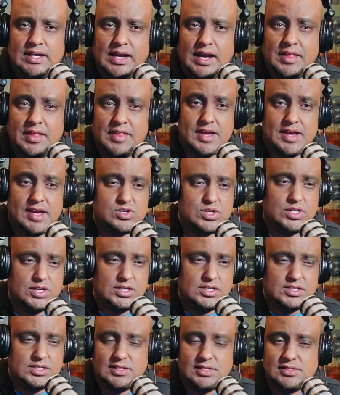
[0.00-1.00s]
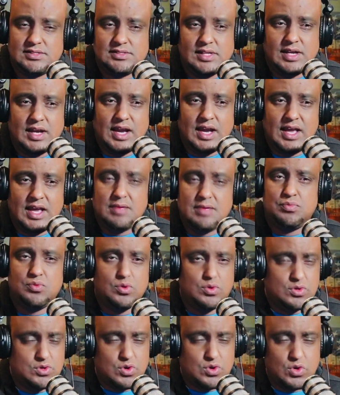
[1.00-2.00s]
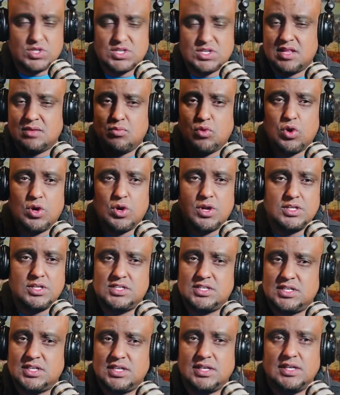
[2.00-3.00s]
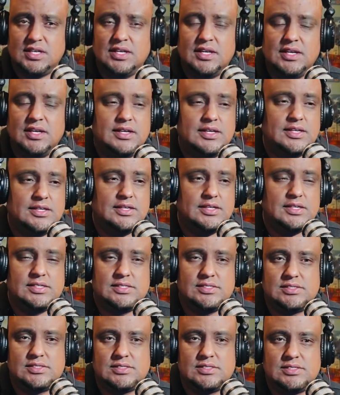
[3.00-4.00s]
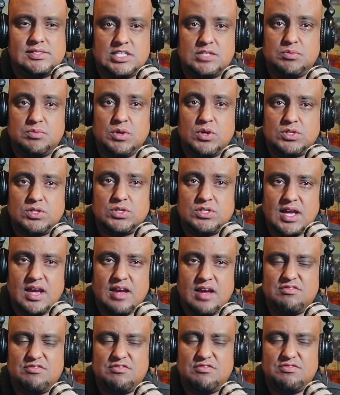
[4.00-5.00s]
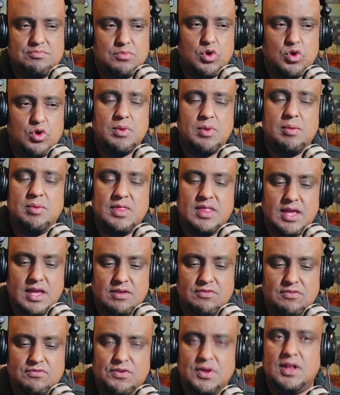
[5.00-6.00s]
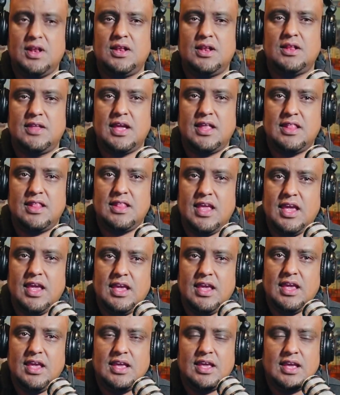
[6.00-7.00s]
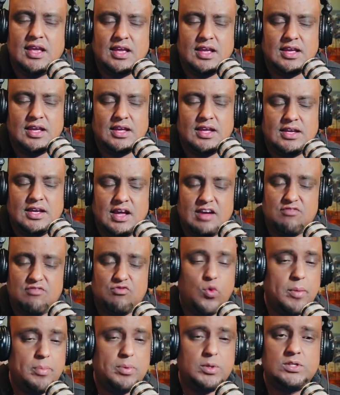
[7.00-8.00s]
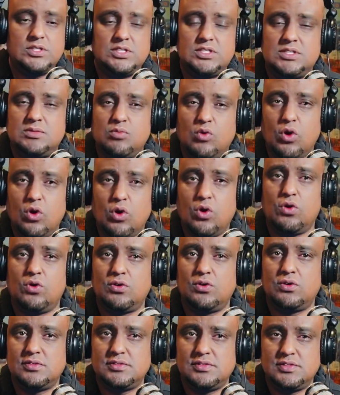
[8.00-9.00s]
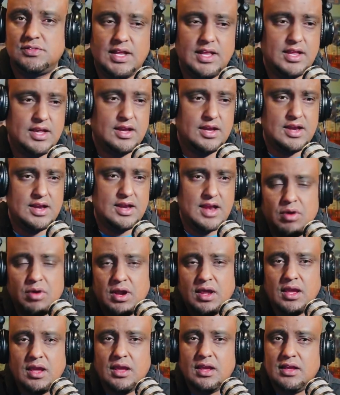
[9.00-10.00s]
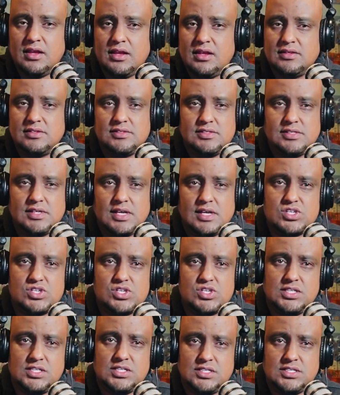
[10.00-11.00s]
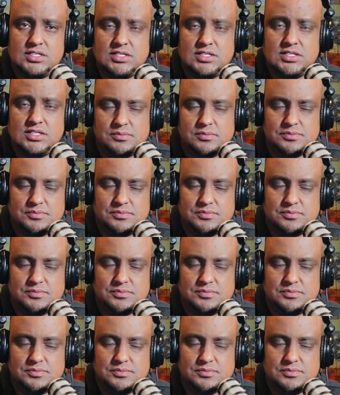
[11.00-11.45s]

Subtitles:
other countries and cross other borders just because they have, maybe they feel that they have weapons more than the neighboring countries.